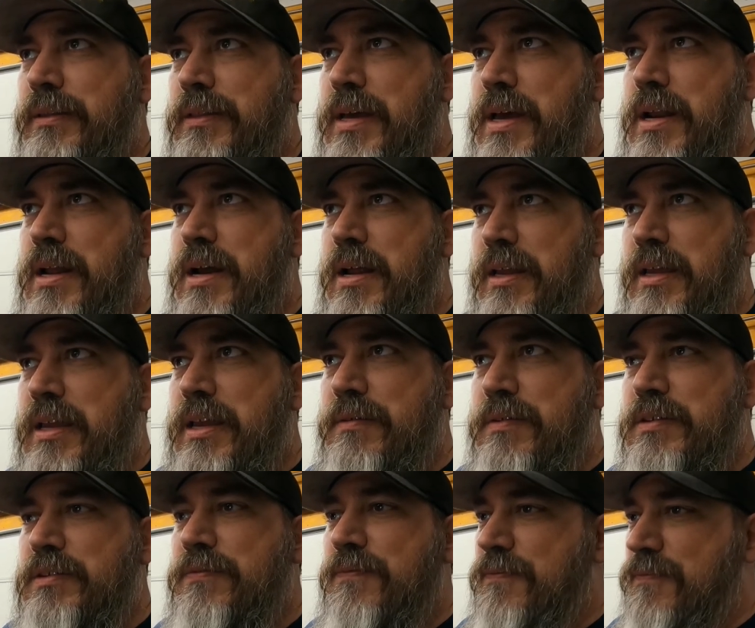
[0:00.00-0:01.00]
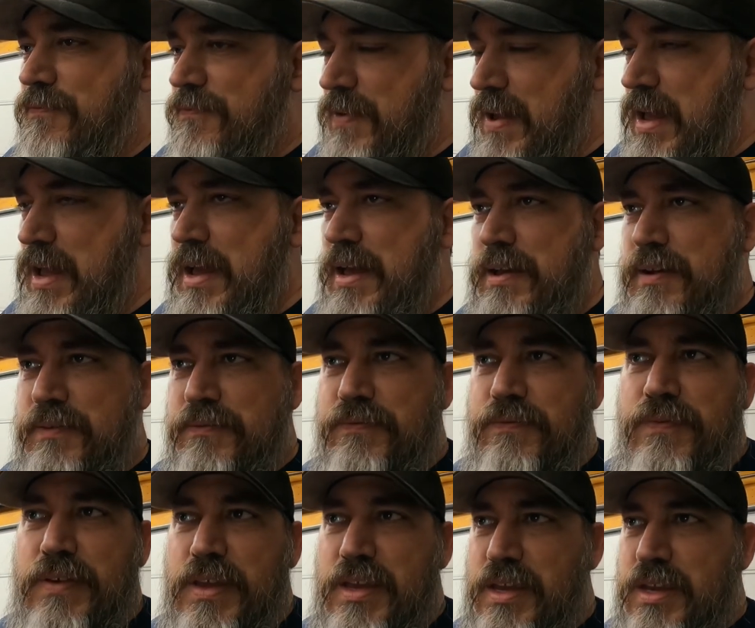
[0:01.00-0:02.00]
that ought to give us
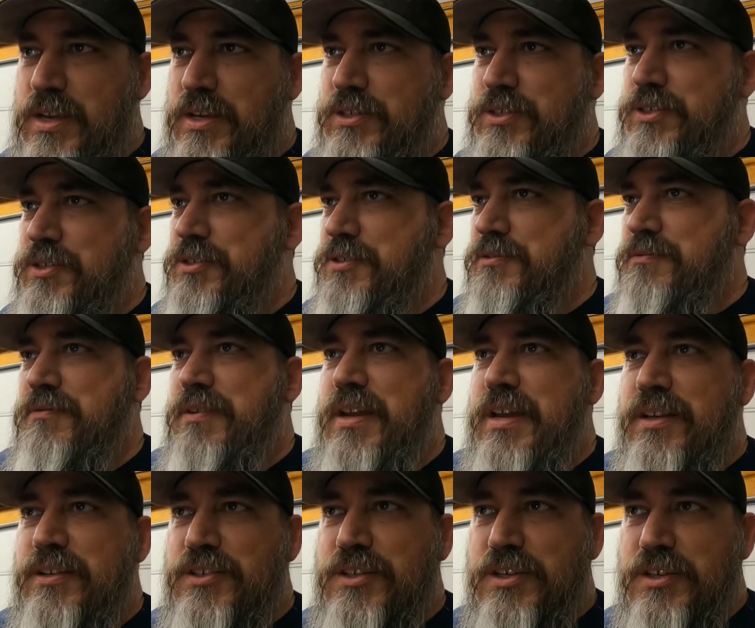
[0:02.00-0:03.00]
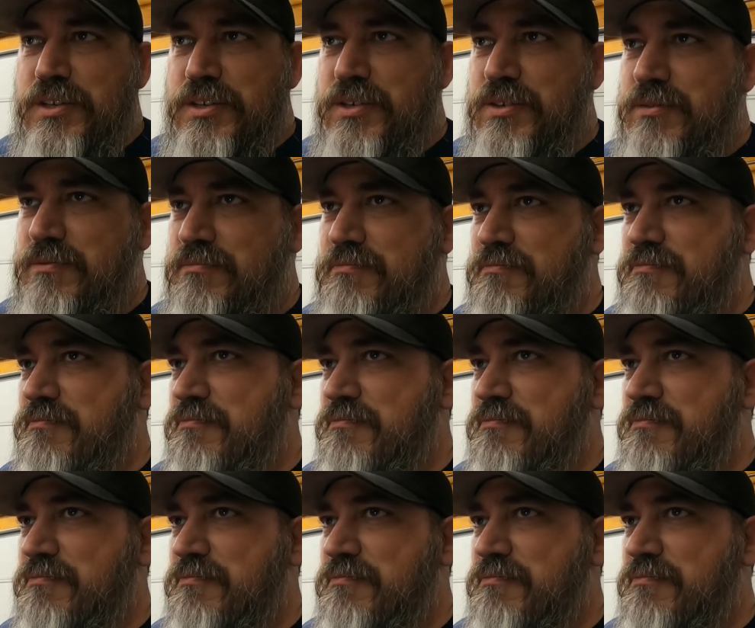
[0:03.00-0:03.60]
five-ish inches.